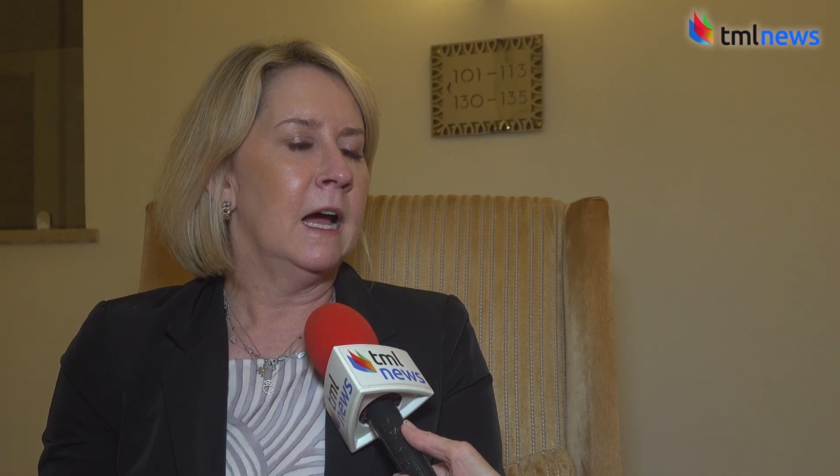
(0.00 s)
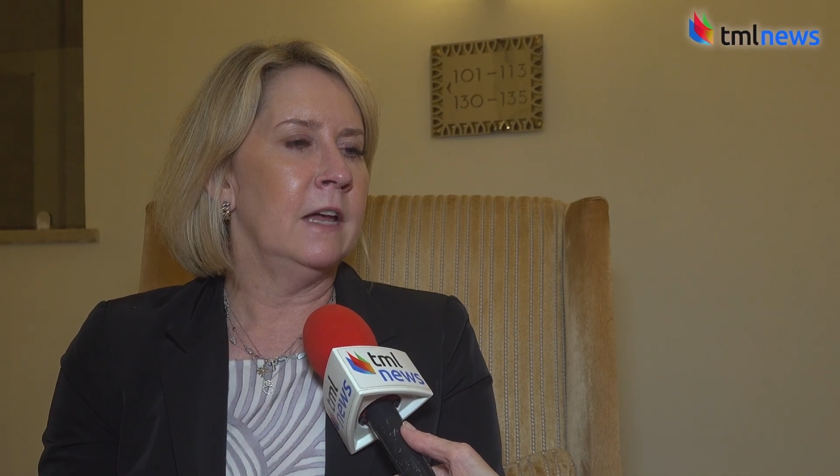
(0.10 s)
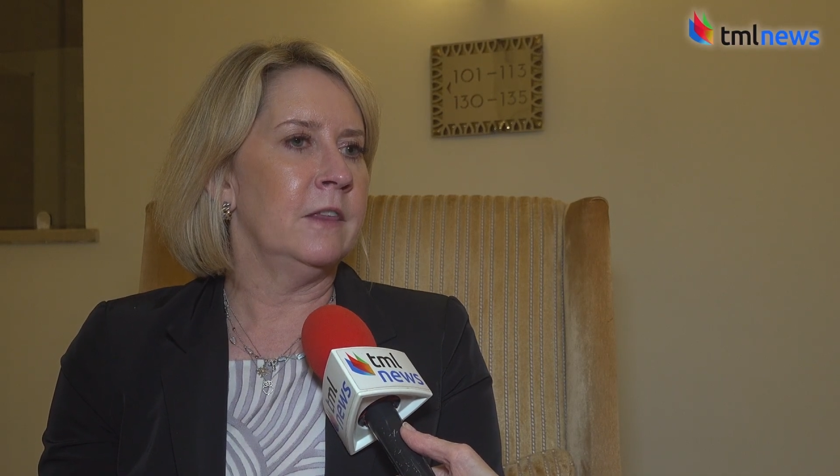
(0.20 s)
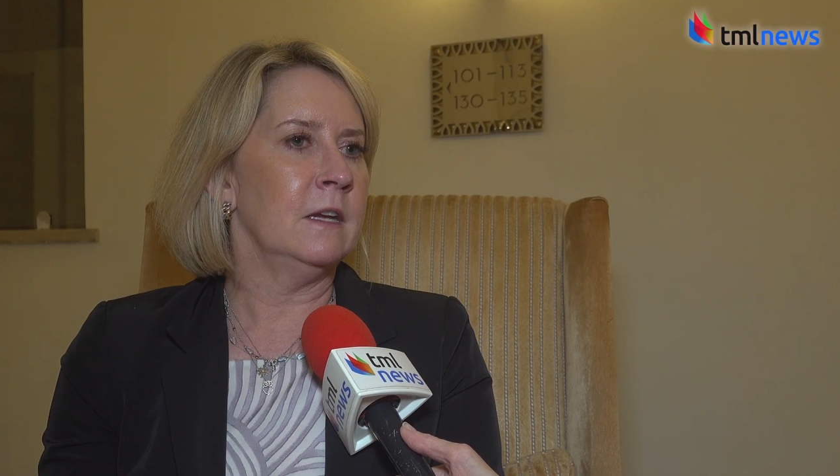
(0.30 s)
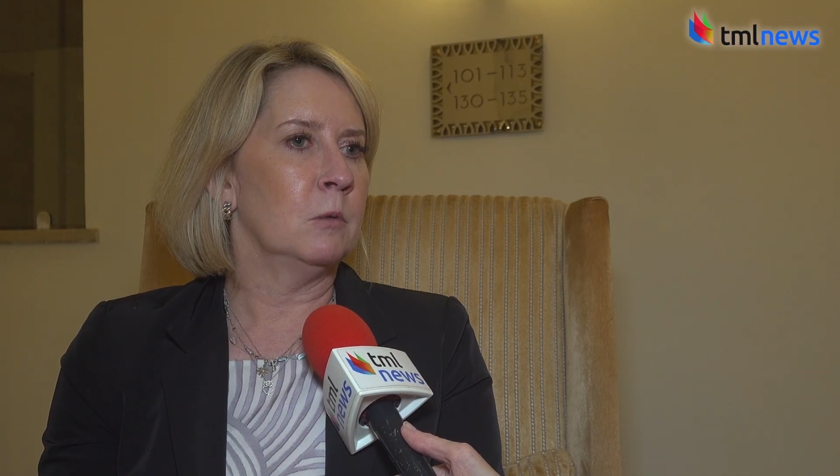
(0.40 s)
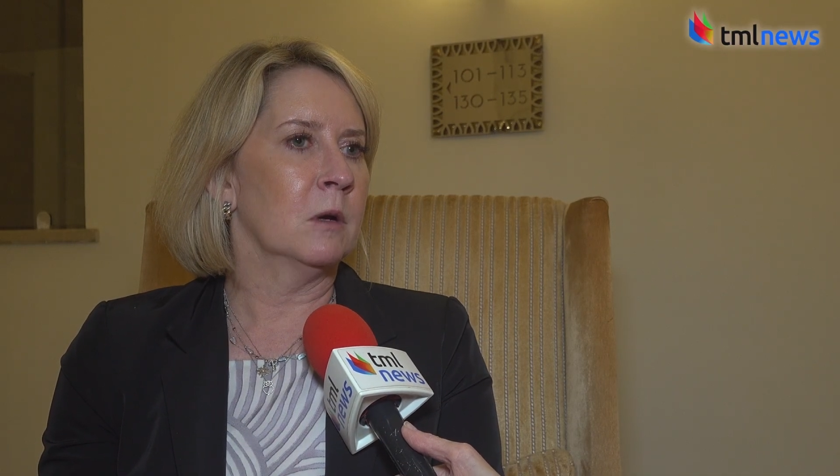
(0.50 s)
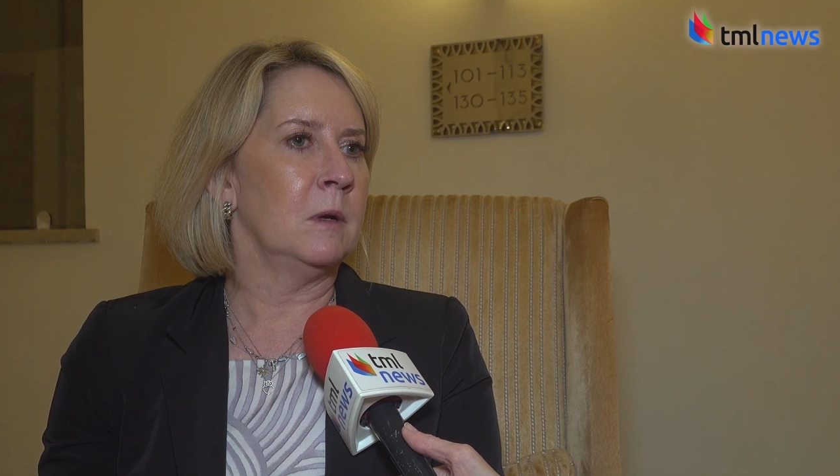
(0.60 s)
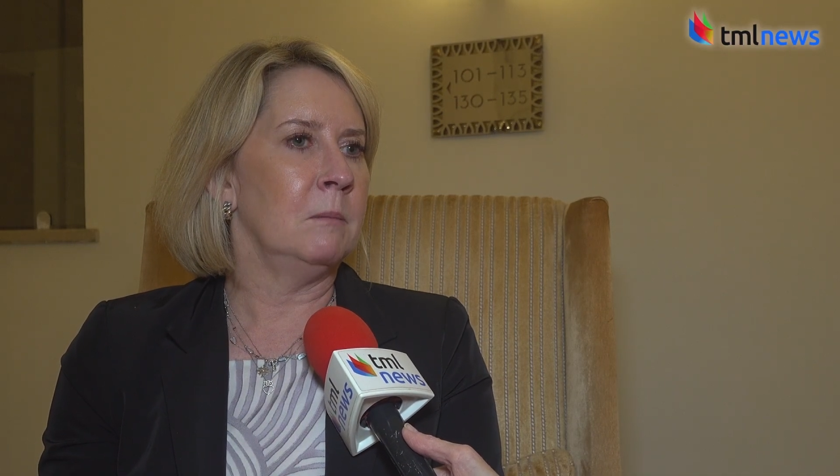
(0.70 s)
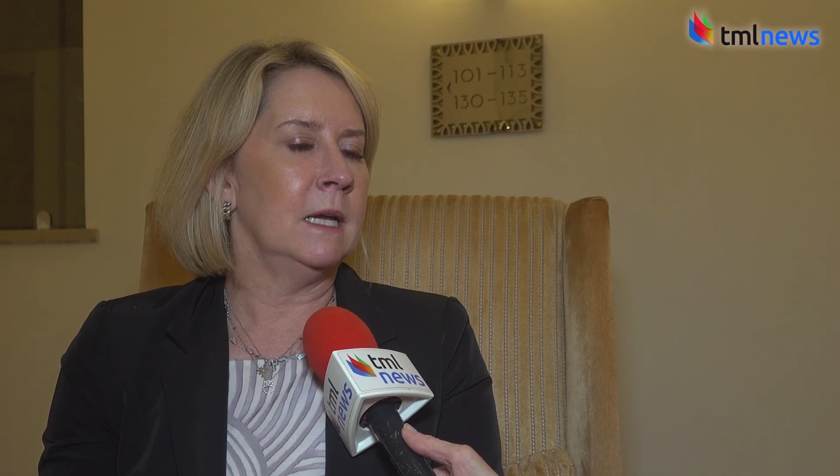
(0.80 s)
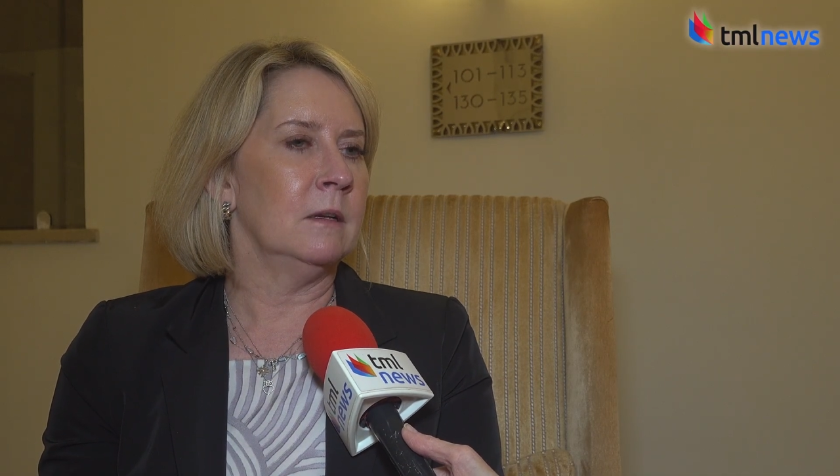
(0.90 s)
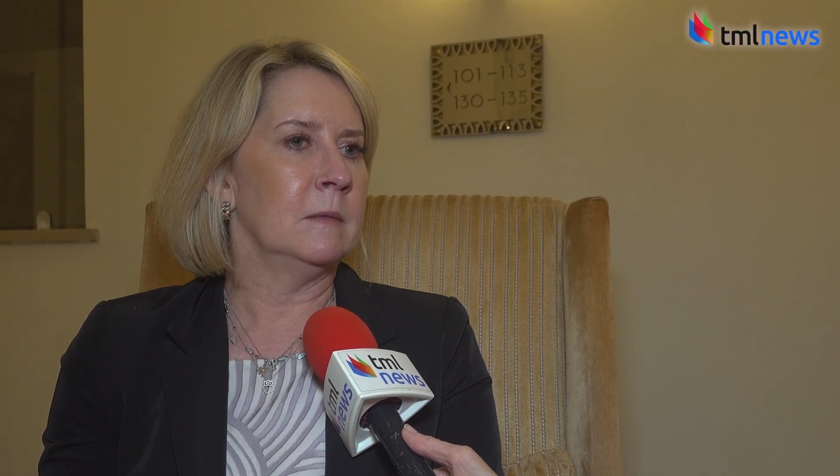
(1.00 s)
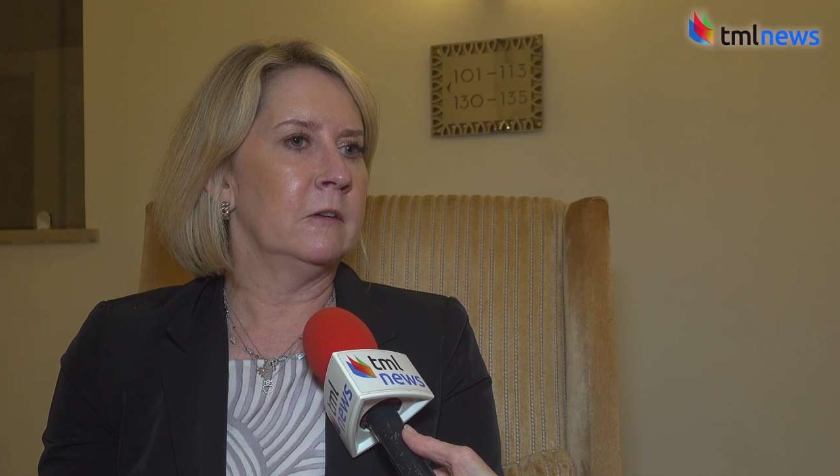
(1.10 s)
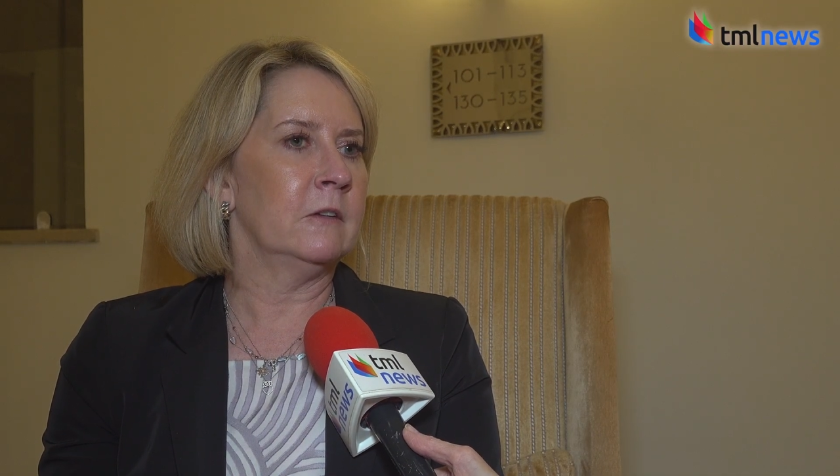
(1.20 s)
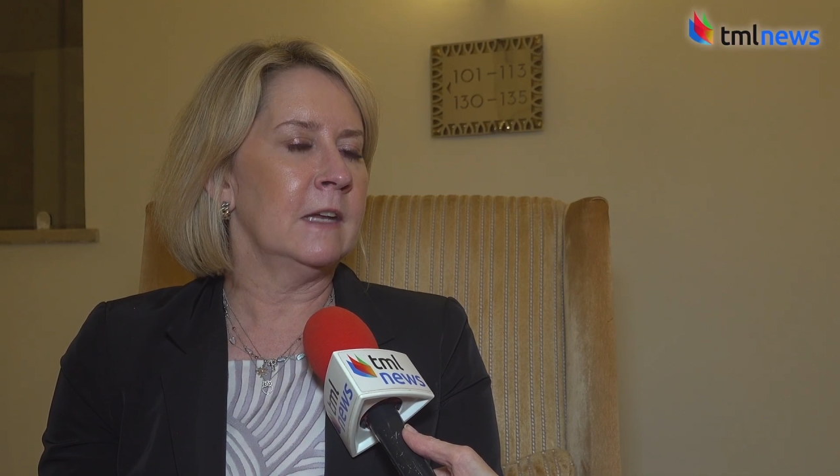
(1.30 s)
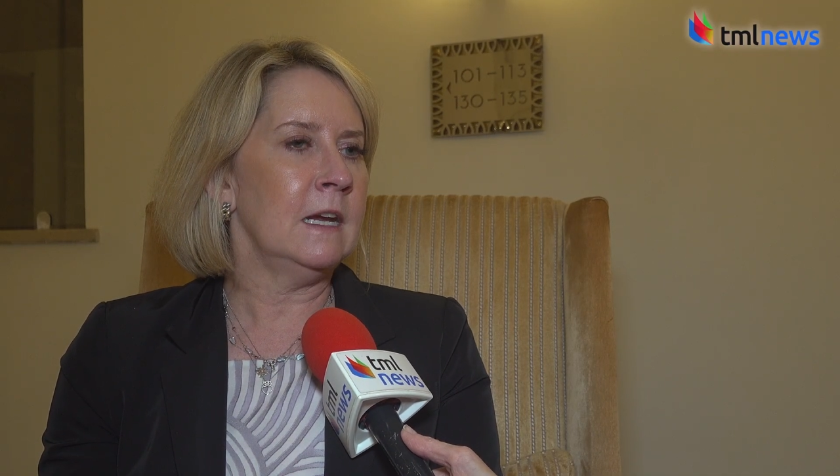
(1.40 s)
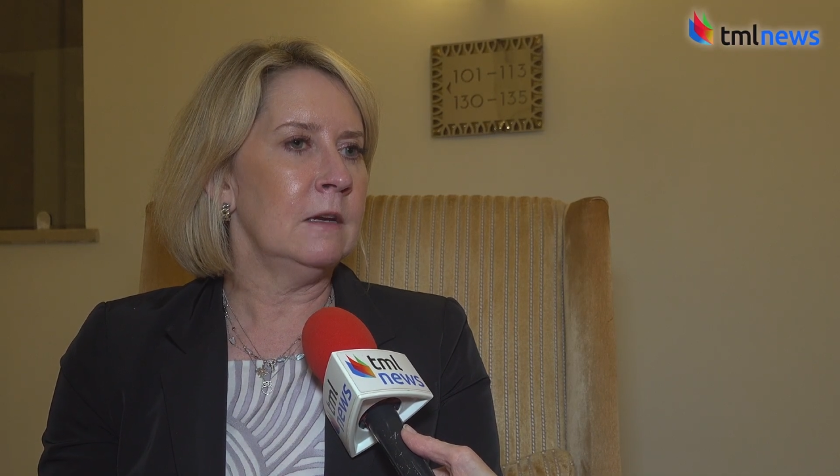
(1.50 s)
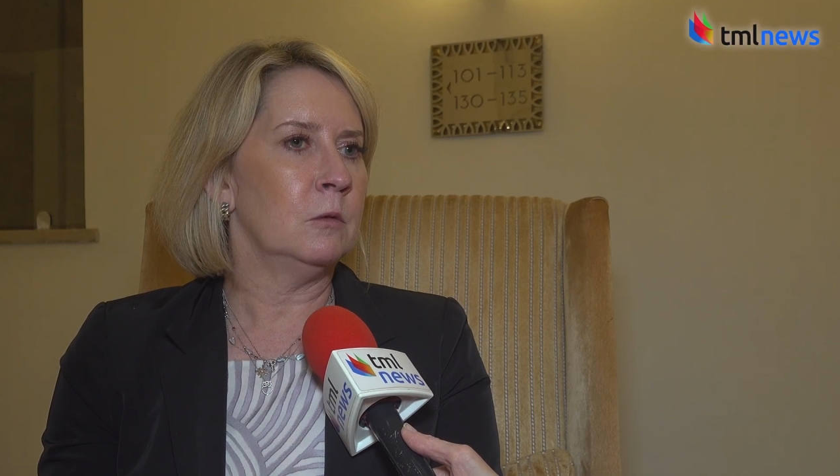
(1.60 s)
I think where we made a mistake